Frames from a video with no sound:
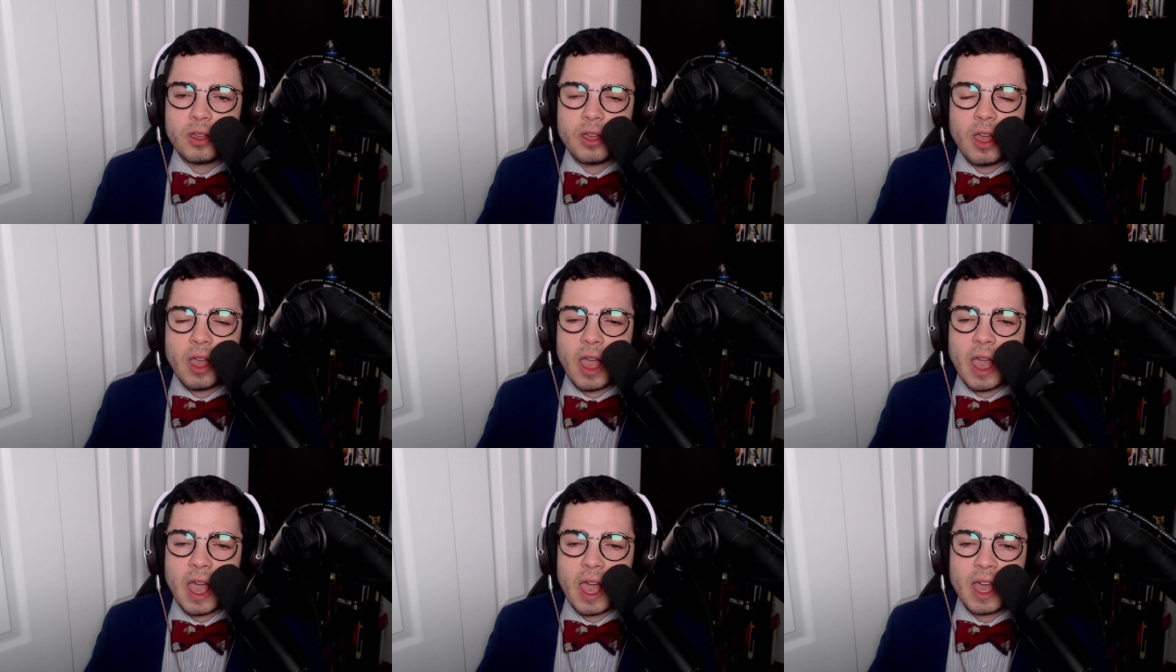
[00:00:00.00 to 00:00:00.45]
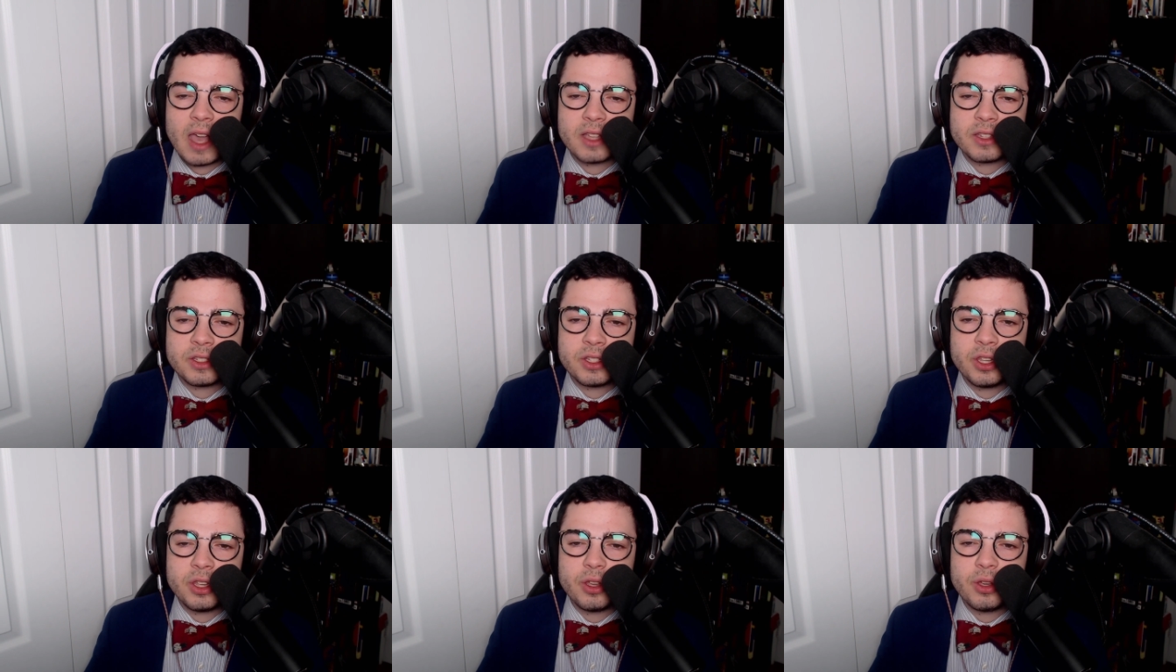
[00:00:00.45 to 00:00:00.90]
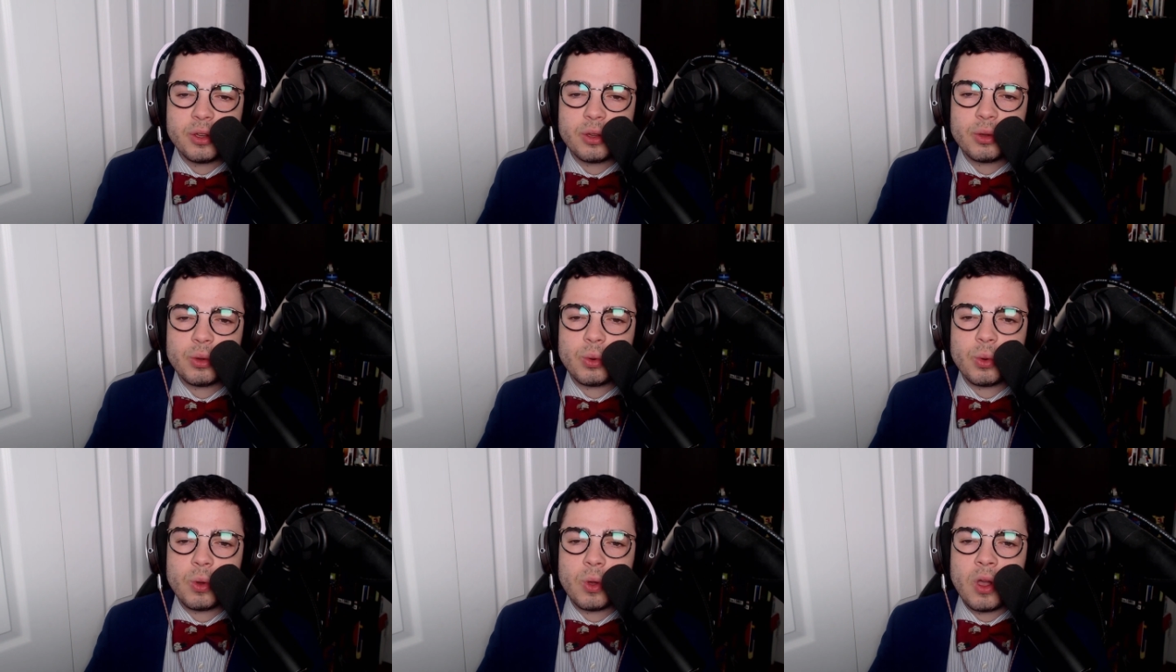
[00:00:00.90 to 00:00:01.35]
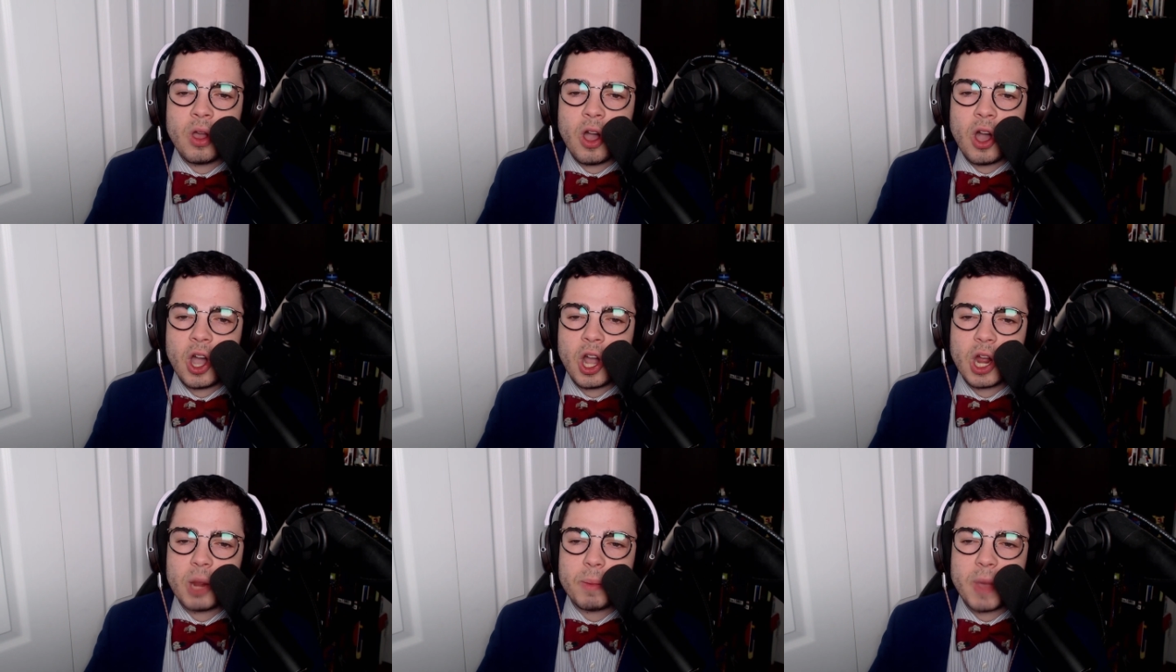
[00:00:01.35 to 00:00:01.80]
As you
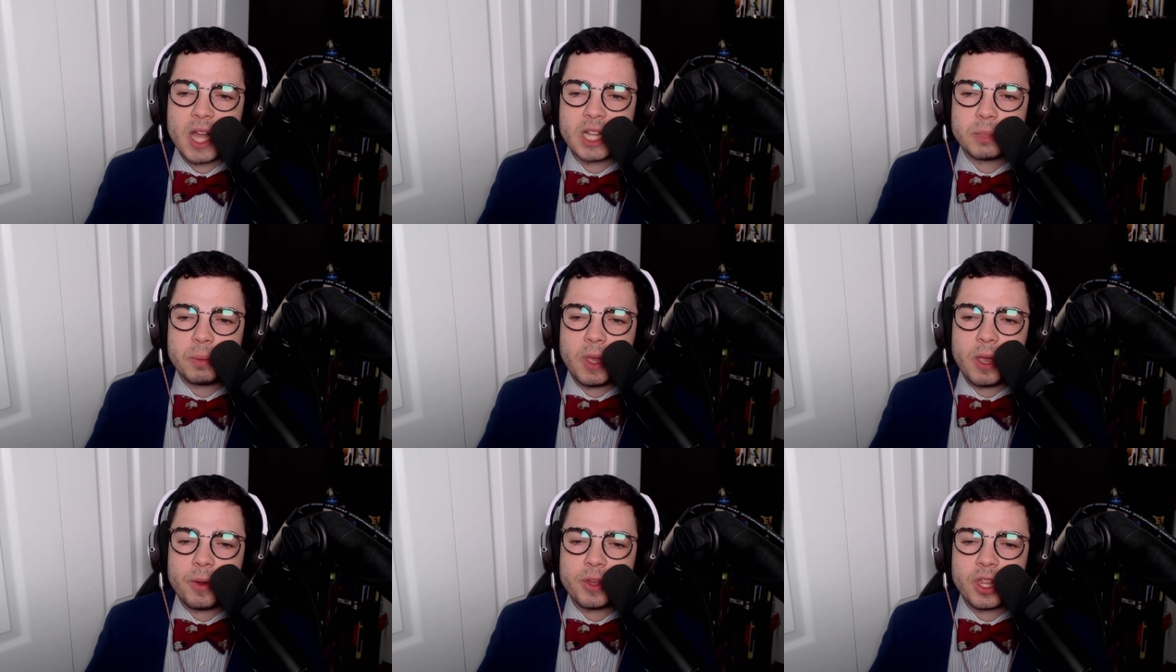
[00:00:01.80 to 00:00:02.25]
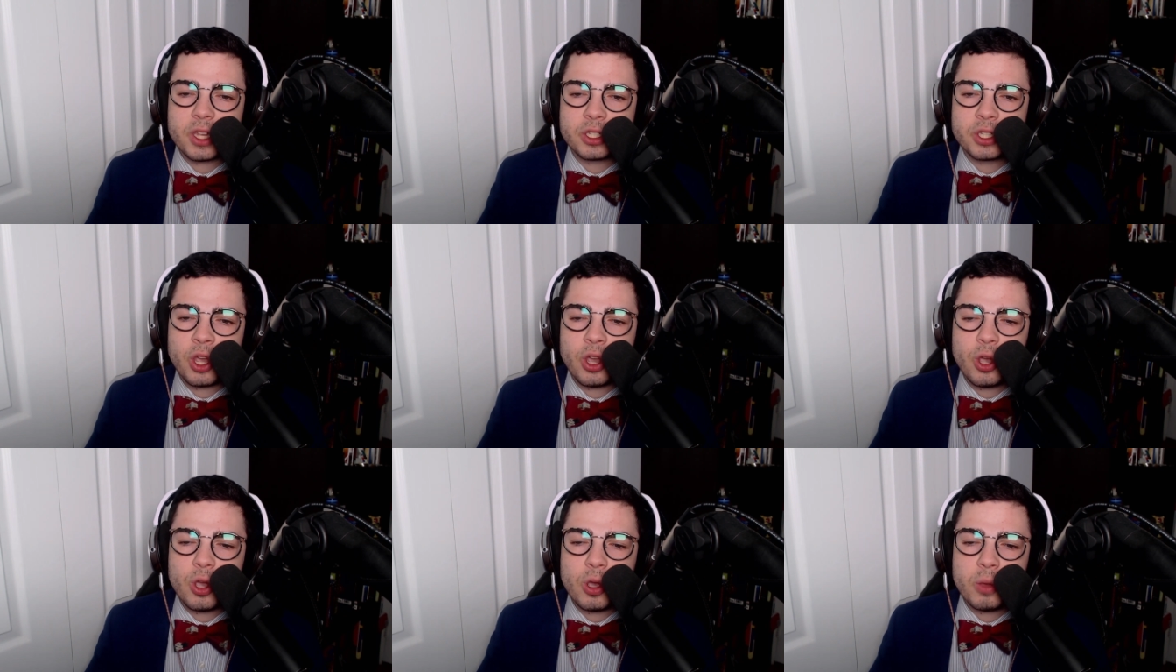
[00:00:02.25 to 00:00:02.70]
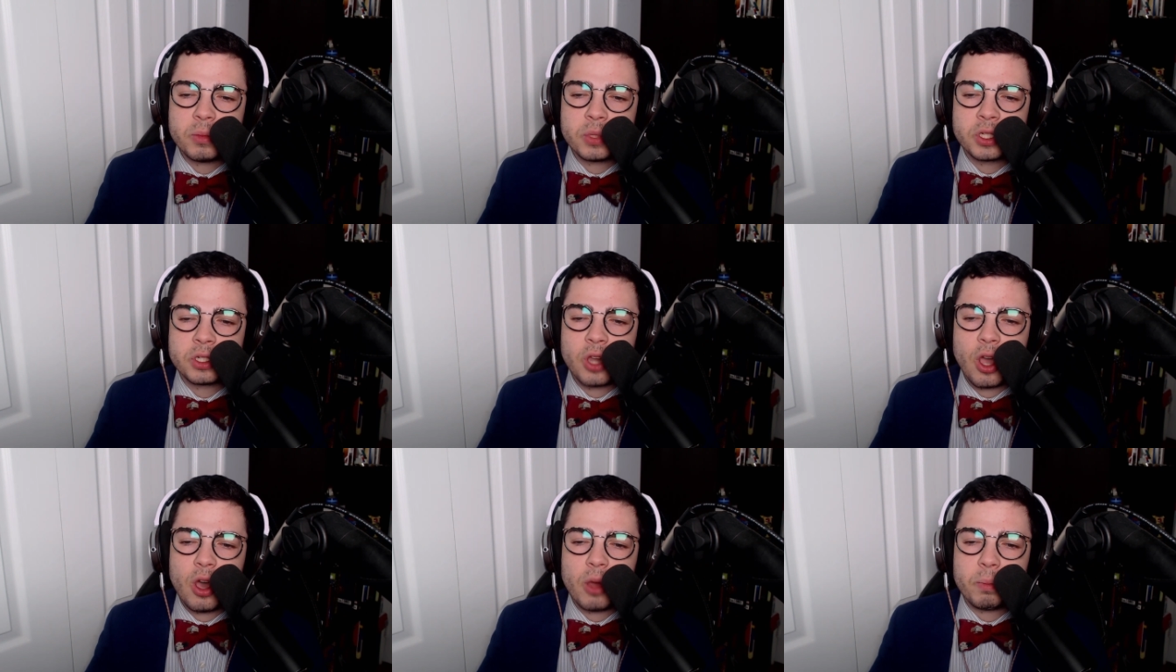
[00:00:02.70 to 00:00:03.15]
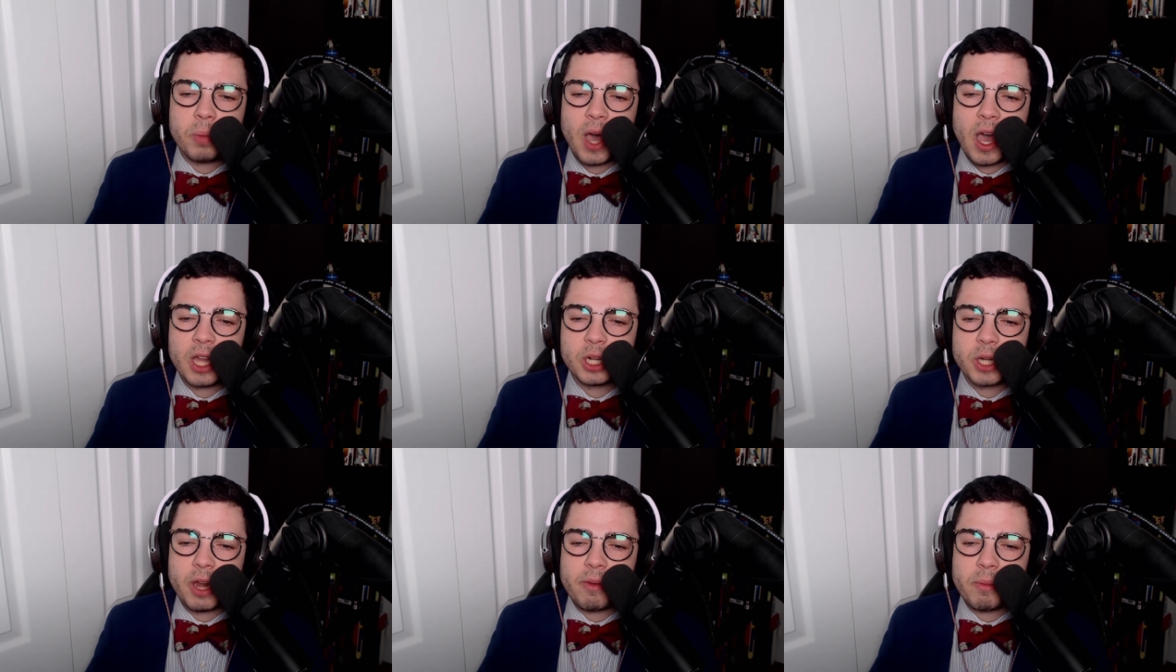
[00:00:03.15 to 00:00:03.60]
are about to be with a tombstone pile driver,